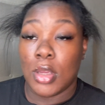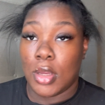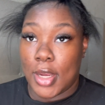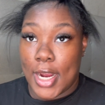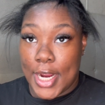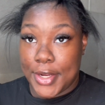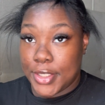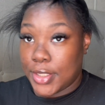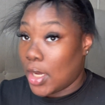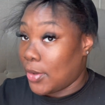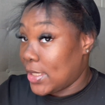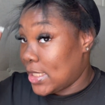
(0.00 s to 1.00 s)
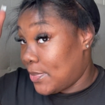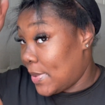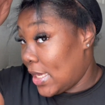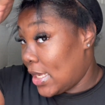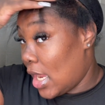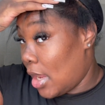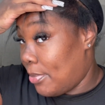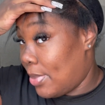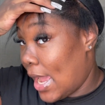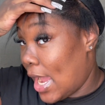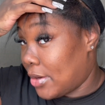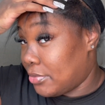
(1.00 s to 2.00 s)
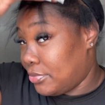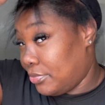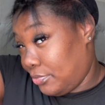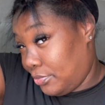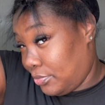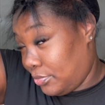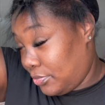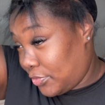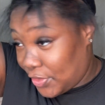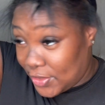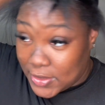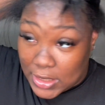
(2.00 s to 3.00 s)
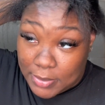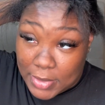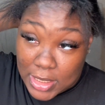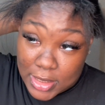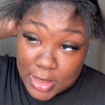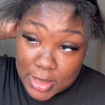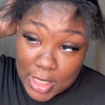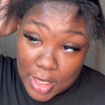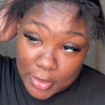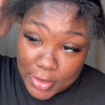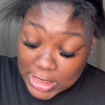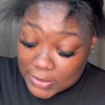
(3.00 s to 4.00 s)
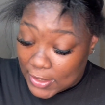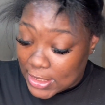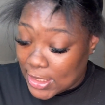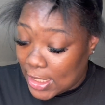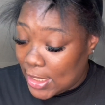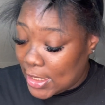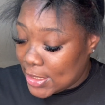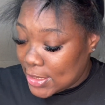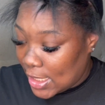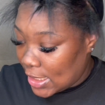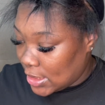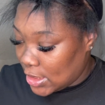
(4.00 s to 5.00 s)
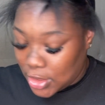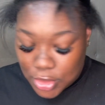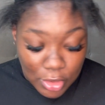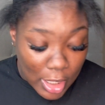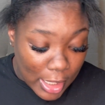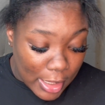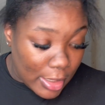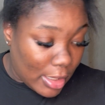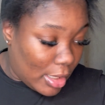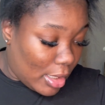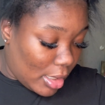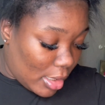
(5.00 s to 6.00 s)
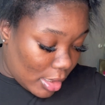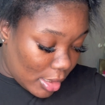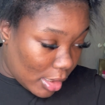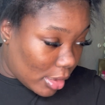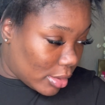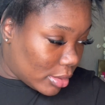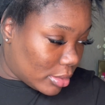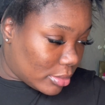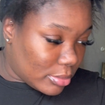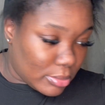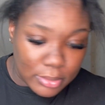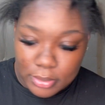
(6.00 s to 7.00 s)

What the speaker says: All right, so it's been about 15 minutes or so. This first layer is nice and dry. And